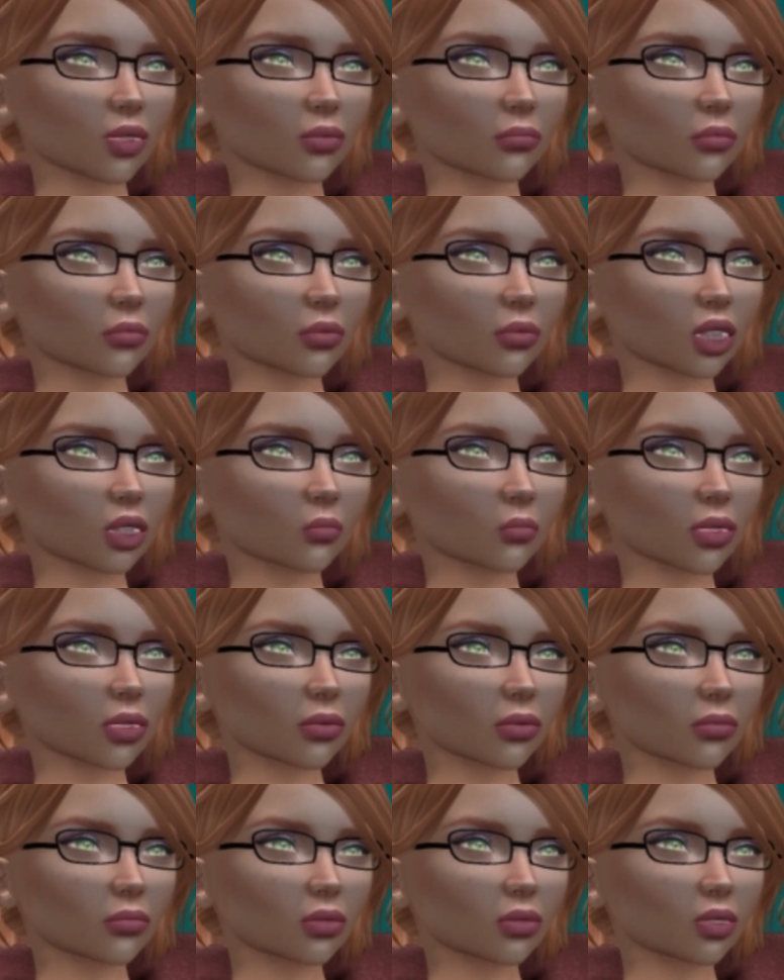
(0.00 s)
push
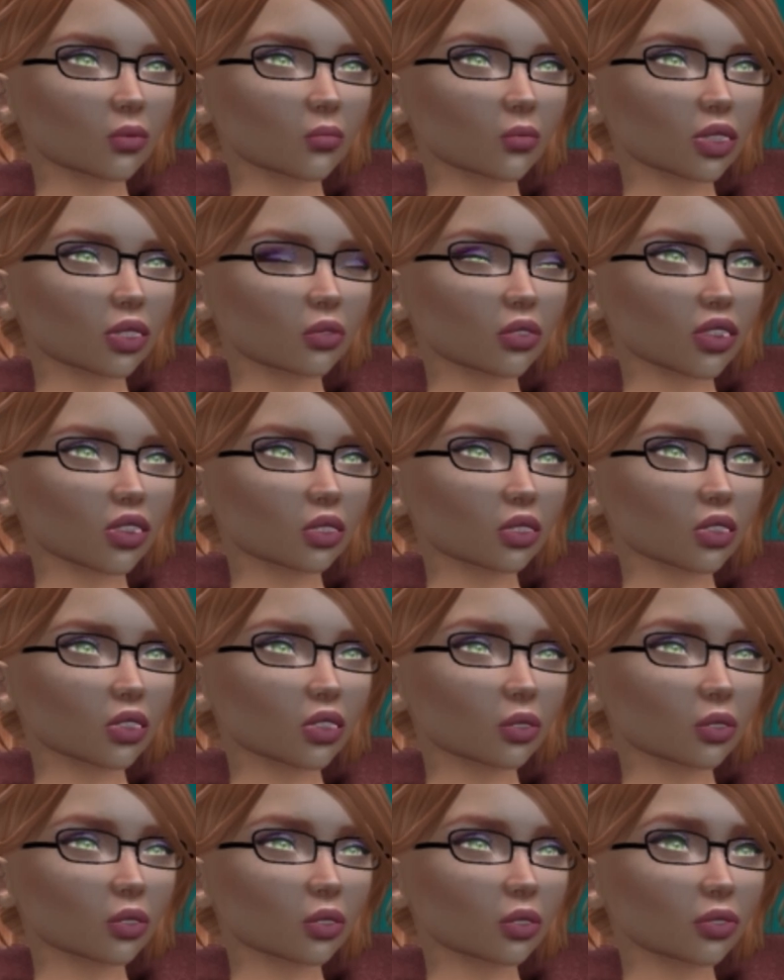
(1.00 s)
on, and I
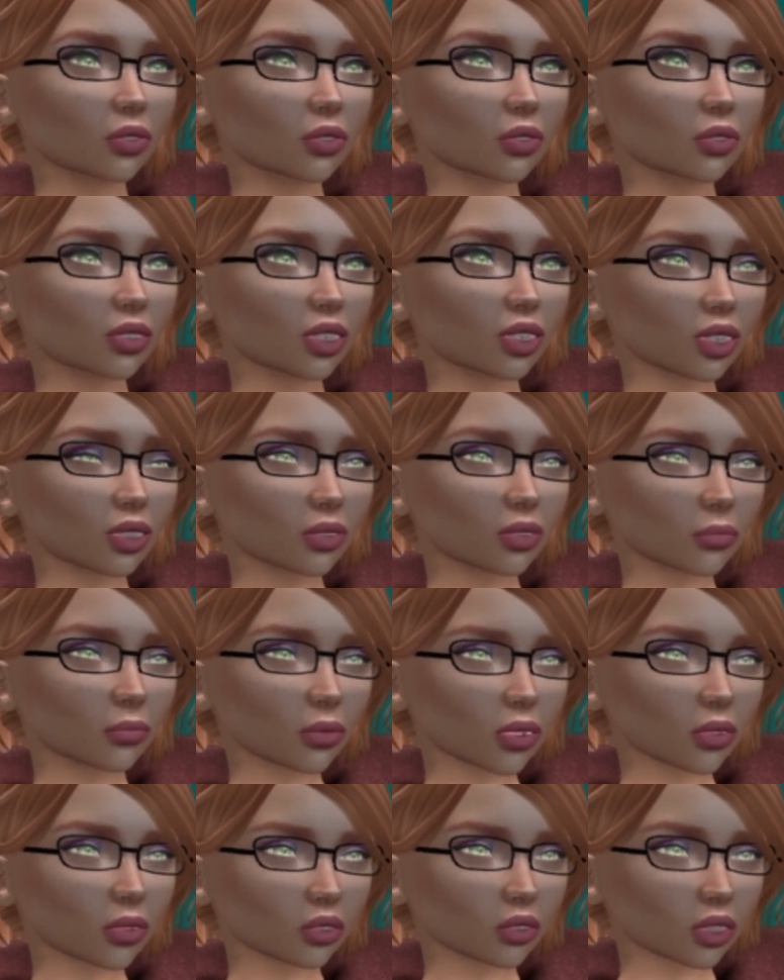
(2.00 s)
keep a positive
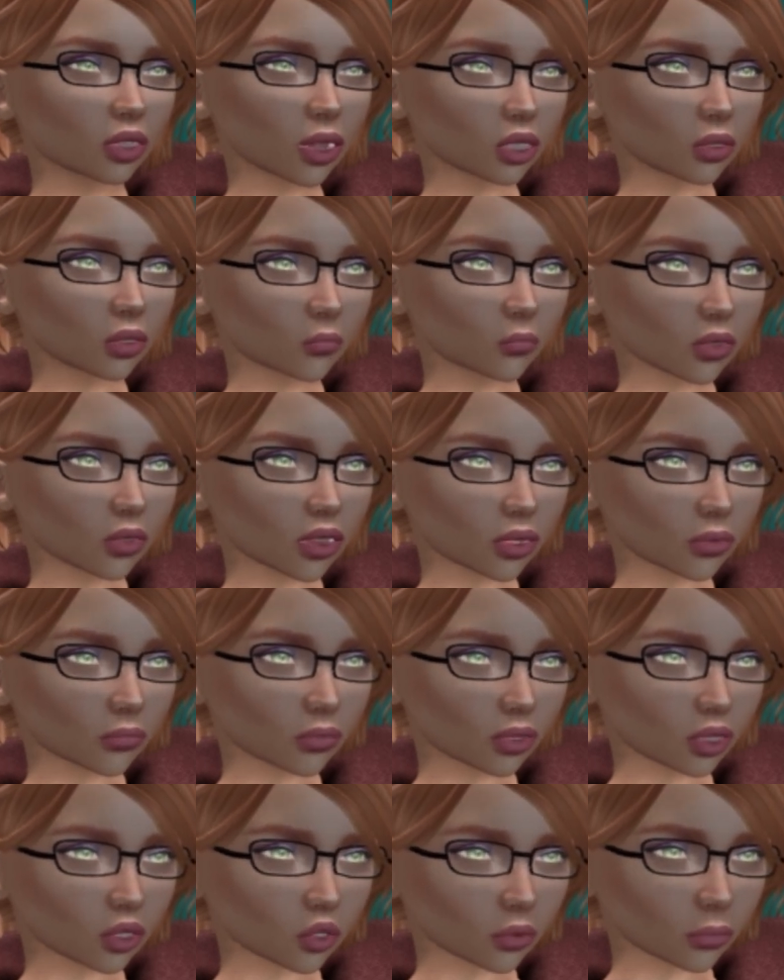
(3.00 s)
attitude as much as I
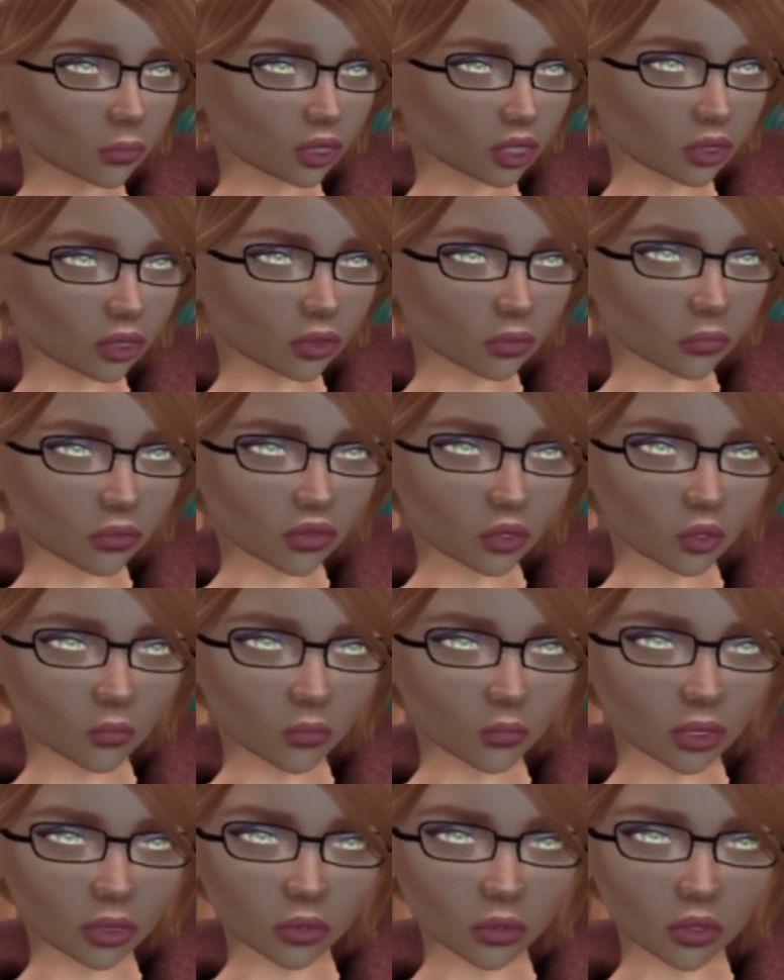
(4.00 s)
can. Now,
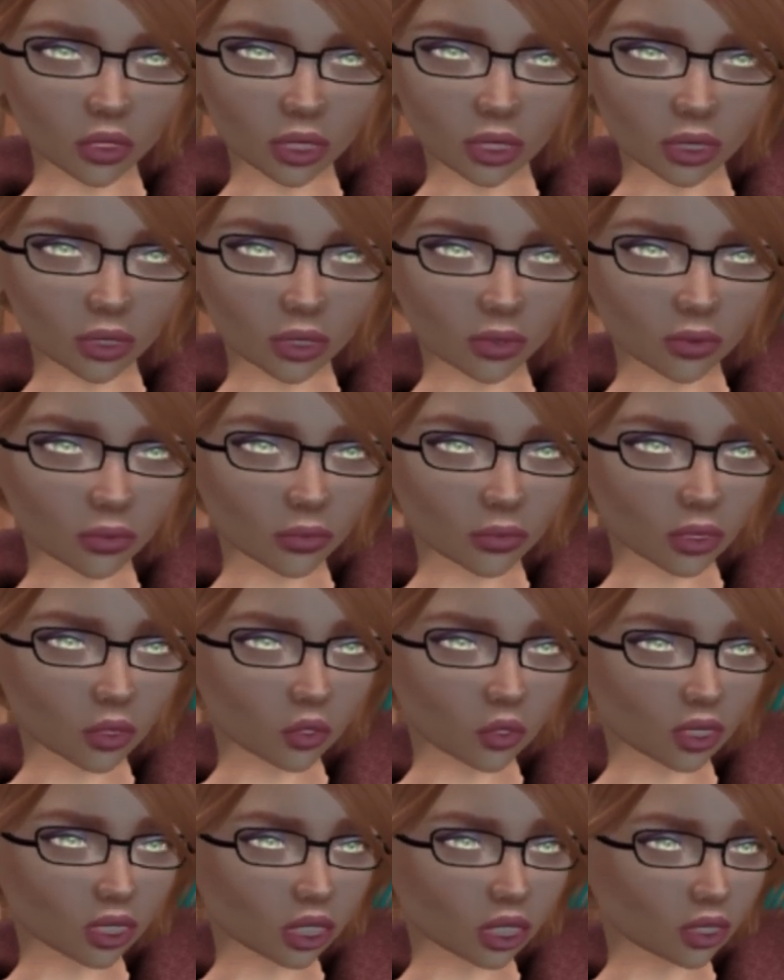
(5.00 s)
I am
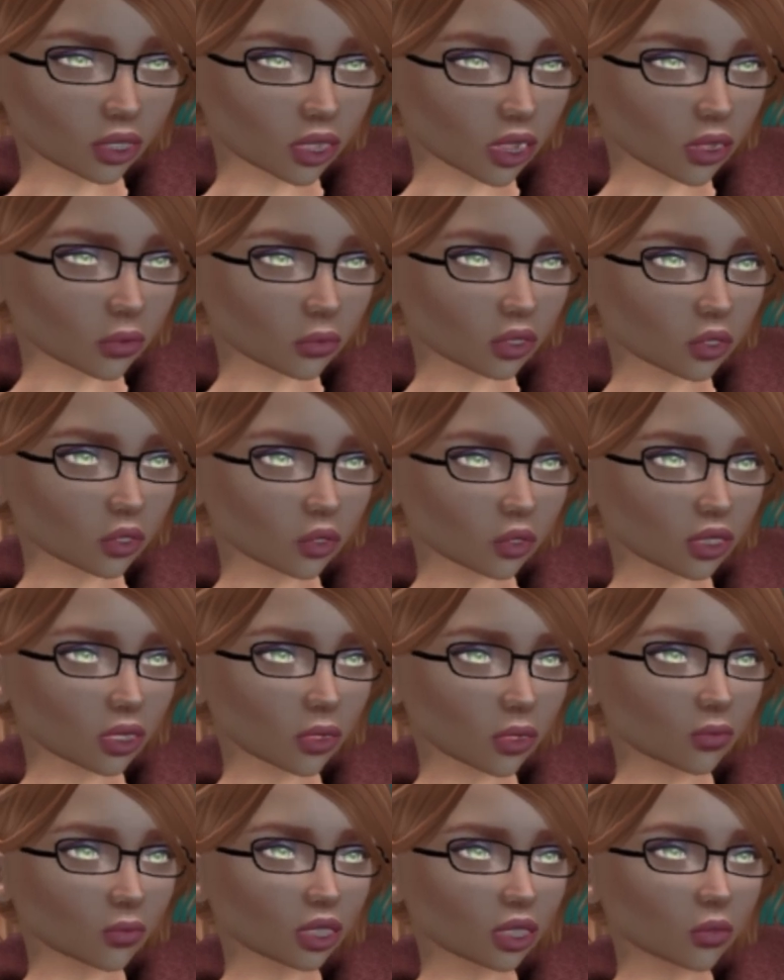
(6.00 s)
human.
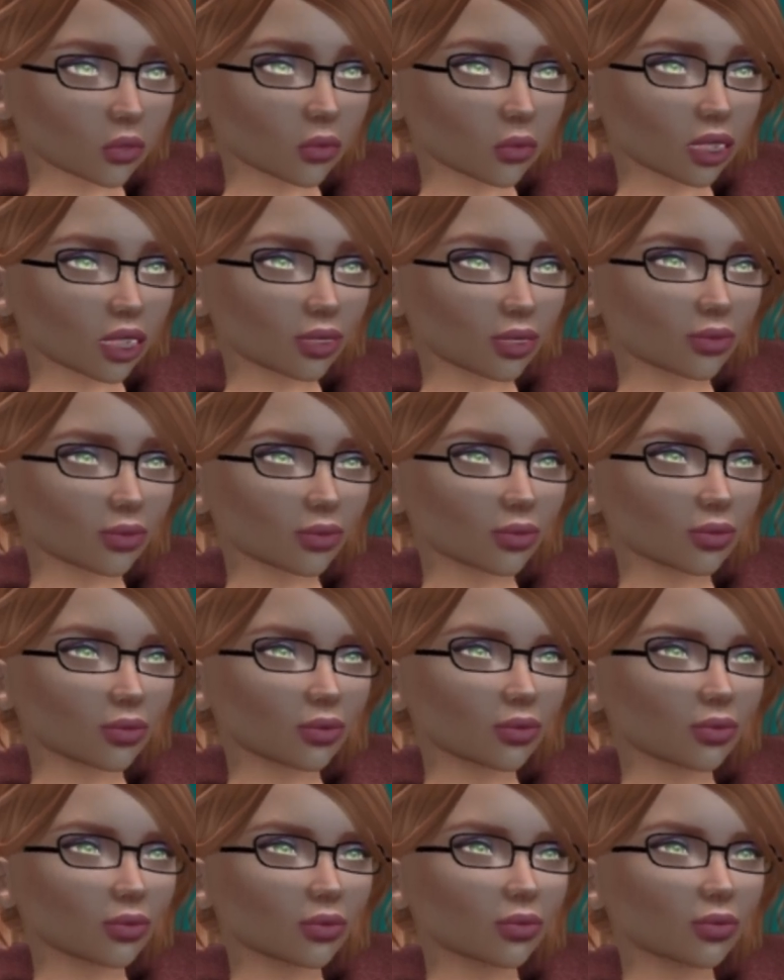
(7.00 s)
I have
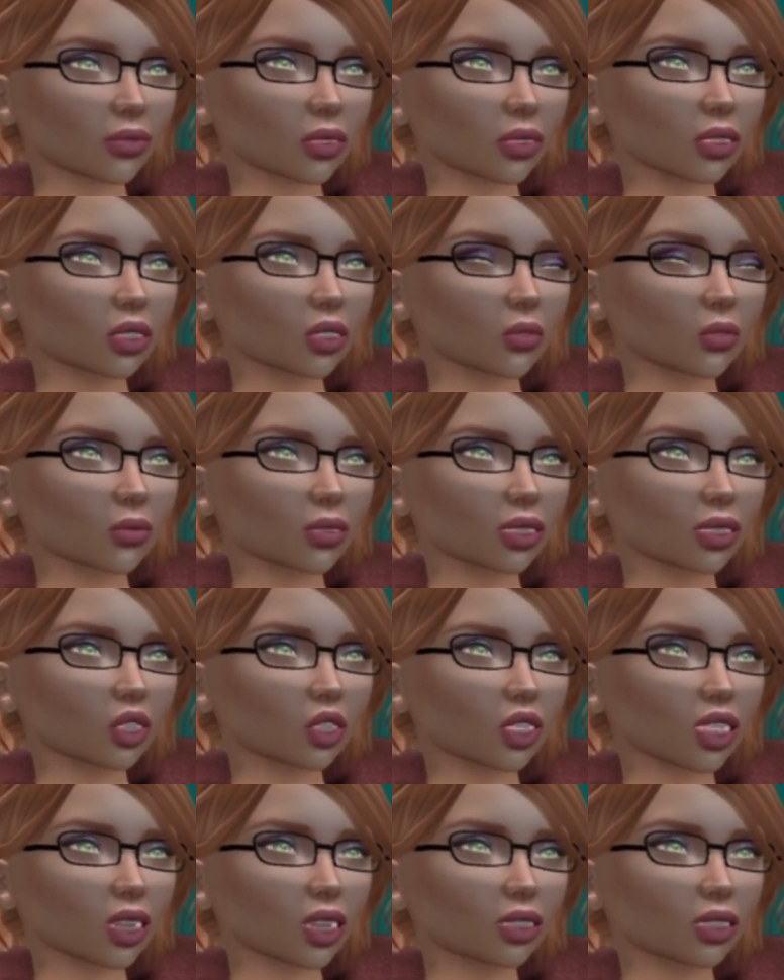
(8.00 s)
my bad days, and
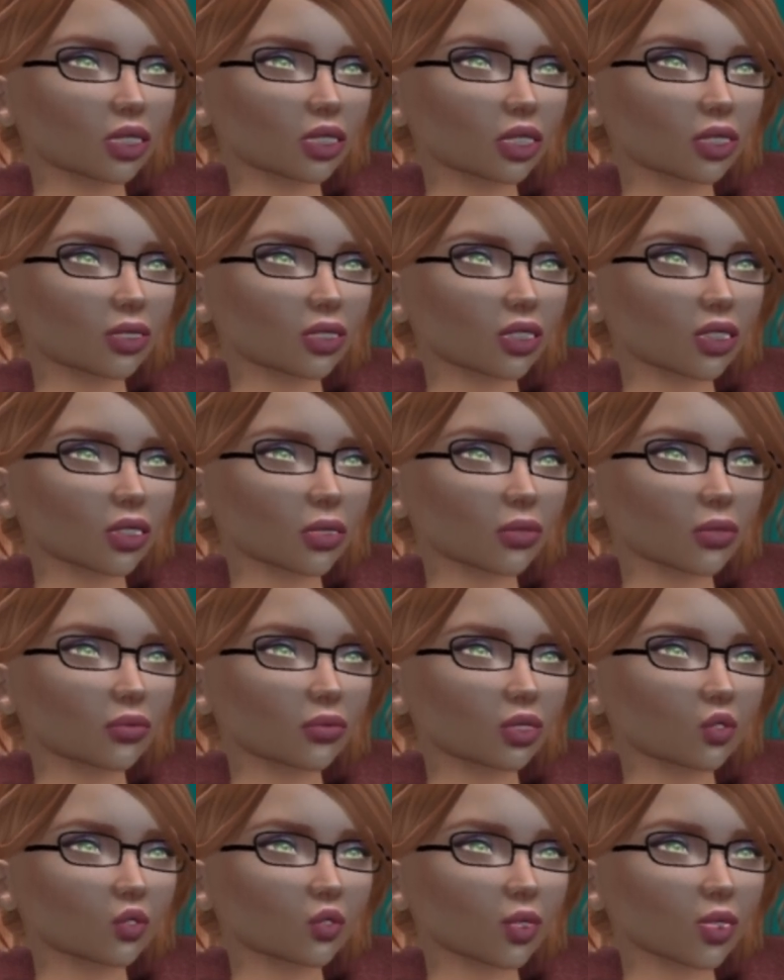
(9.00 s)
I have my
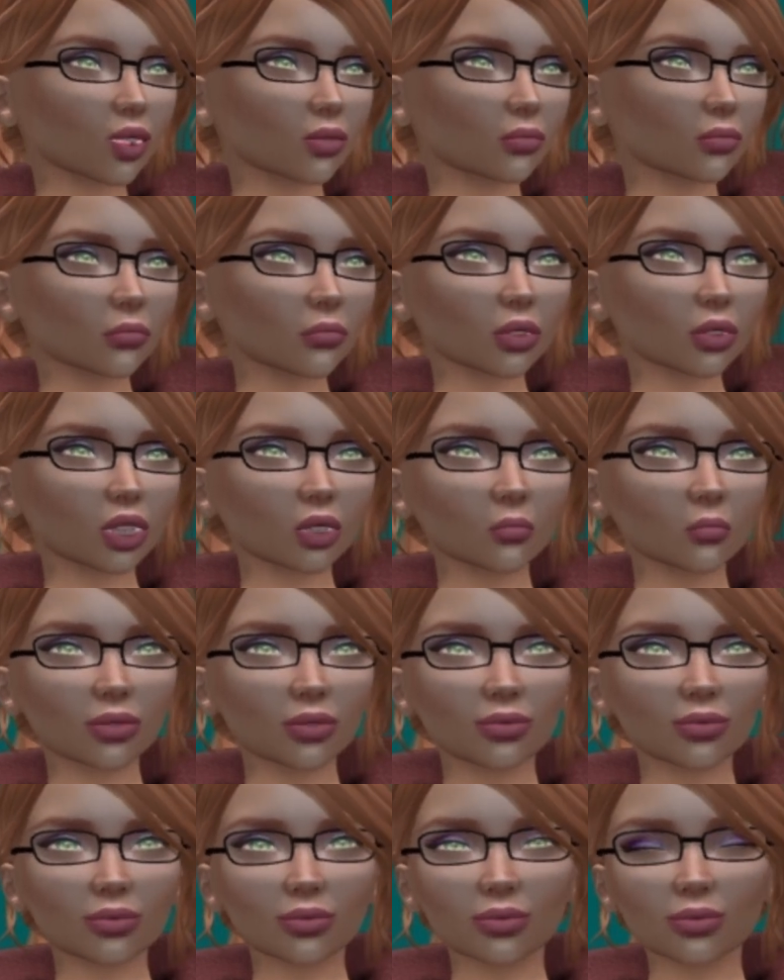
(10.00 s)
breakdowns.
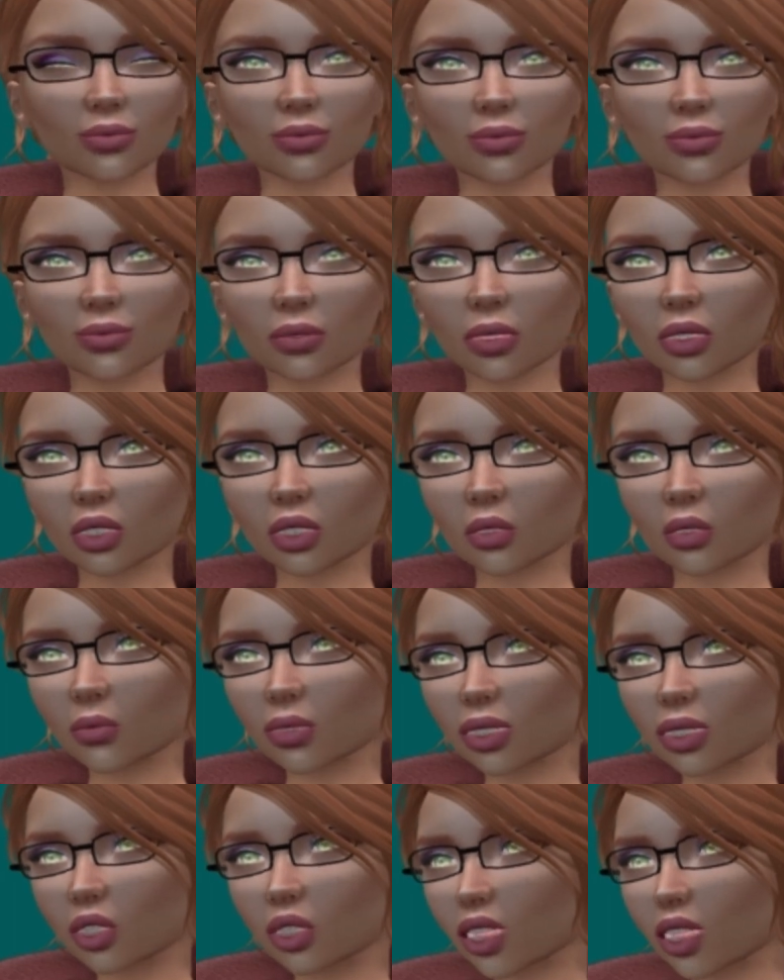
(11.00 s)
And I cry,
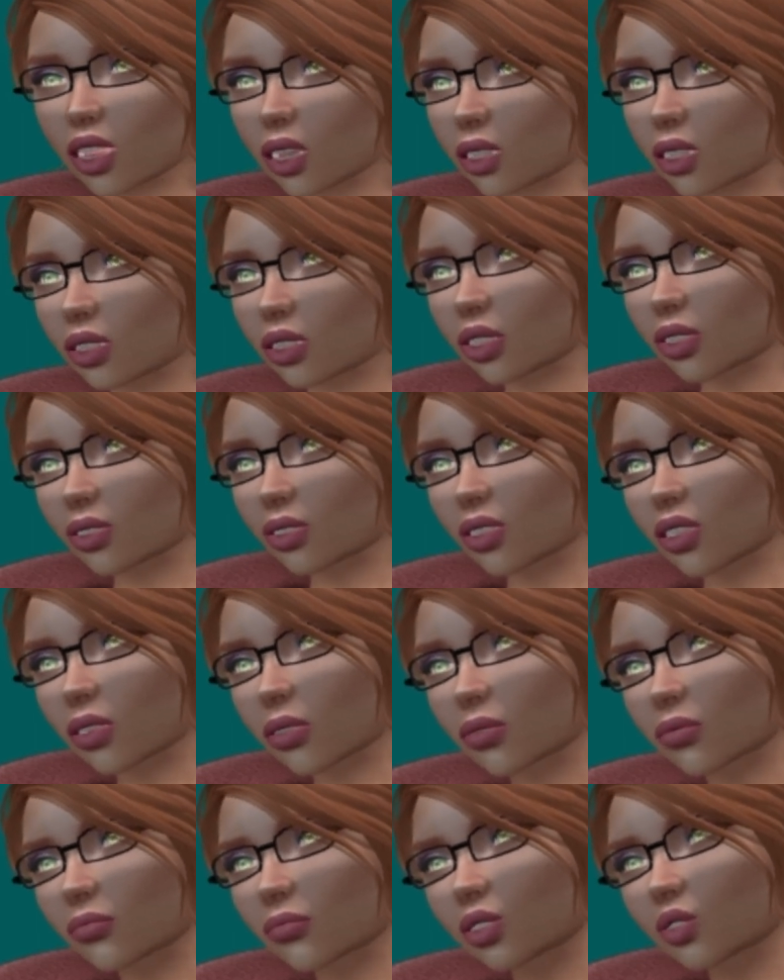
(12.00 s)
and I lay
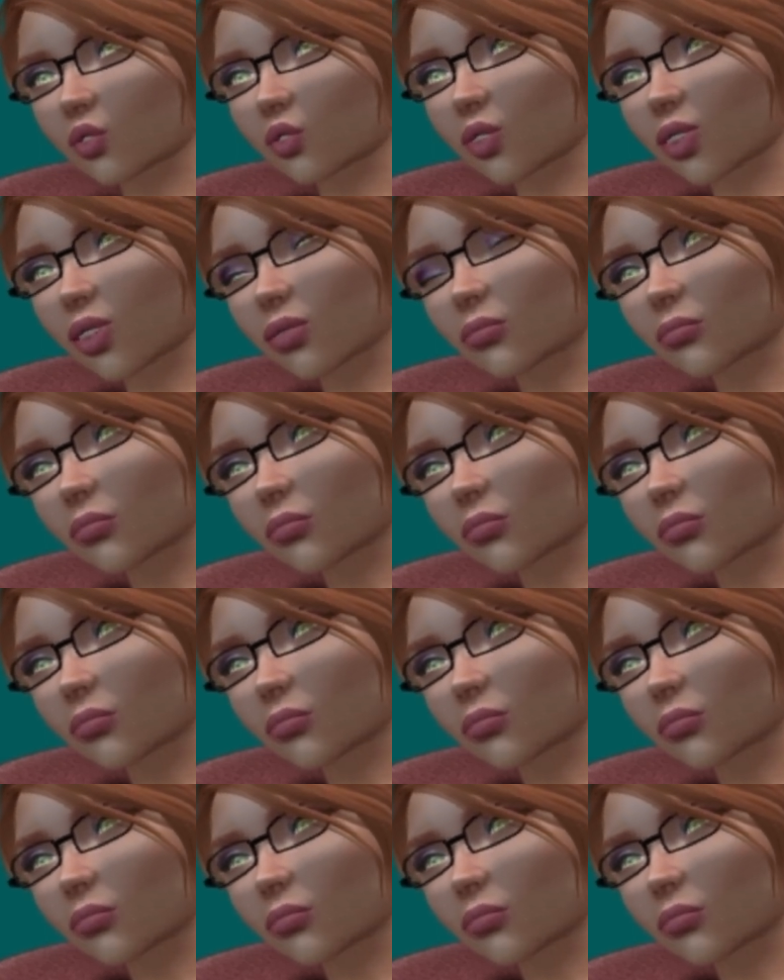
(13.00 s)
in bed, and I